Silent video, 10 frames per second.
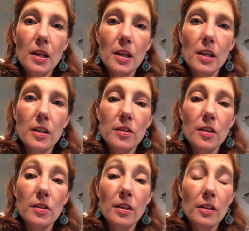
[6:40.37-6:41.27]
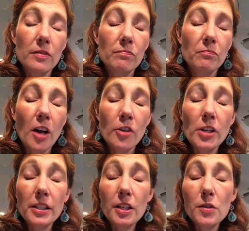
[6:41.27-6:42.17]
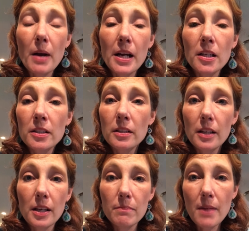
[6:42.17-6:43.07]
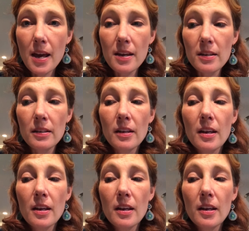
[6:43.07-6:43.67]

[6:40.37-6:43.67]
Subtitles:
the contract expired in May,